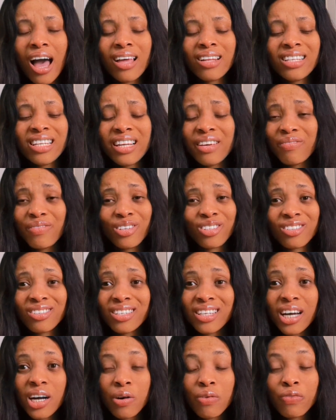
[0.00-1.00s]
leave
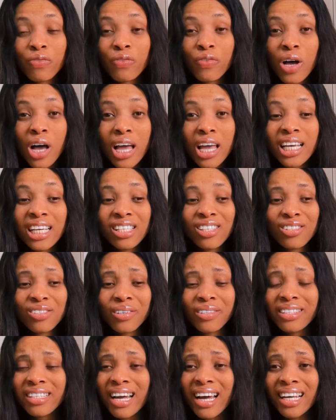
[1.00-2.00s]
yourself it's
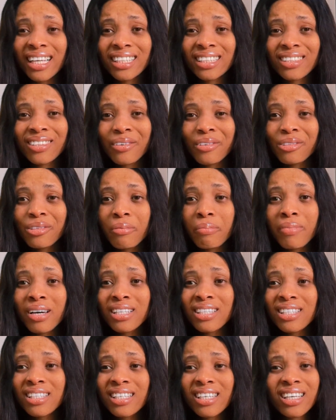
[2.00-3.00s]
not an
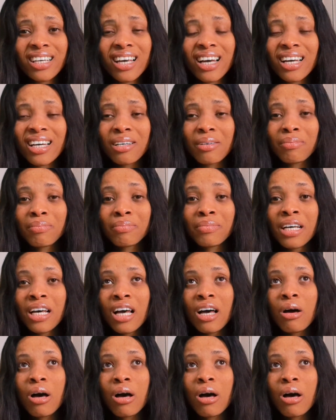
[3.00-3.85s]
automatic, um,